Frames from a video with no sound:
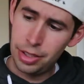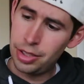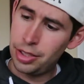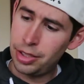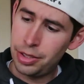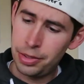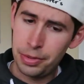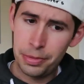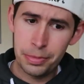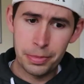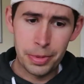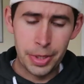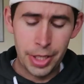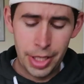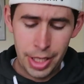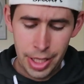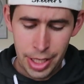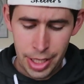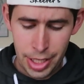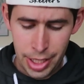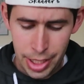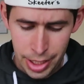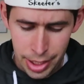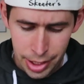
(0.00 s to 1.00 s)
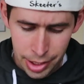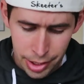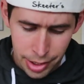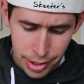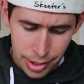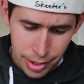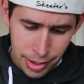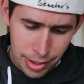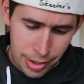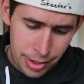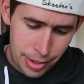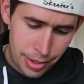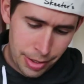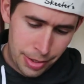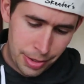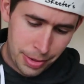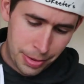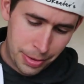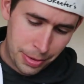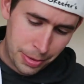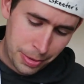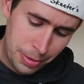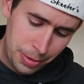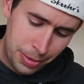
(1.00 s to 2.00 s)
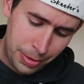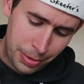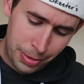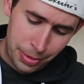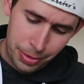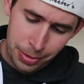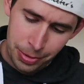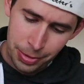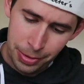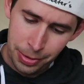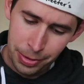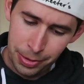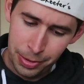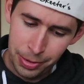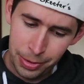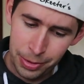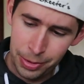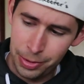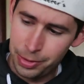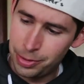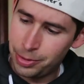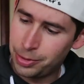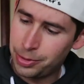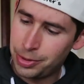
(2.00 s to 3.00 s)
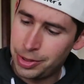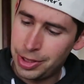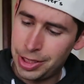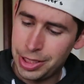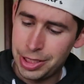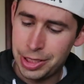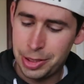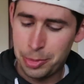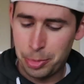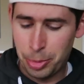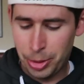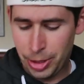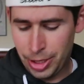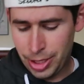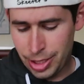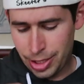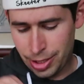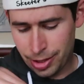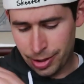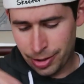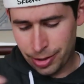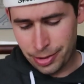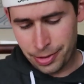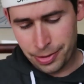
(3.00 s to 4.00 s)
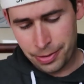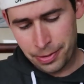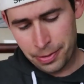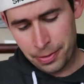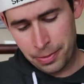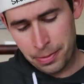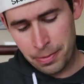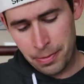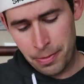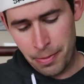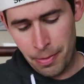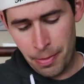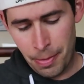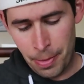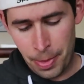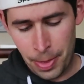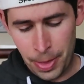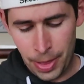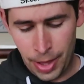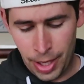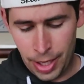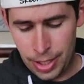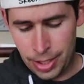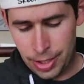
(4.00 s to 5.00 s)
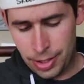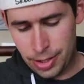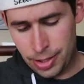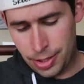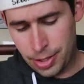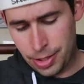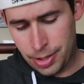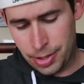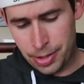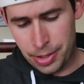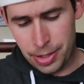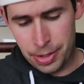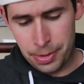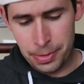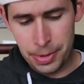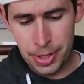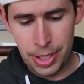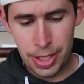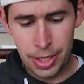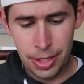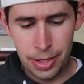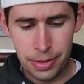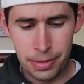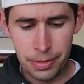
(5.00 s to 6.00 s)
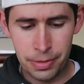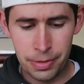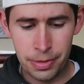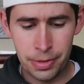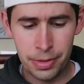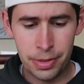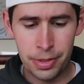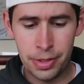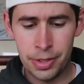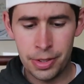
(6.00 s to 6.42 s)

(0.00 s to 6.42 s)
Alright. Ooh, that's pretty. So here we go.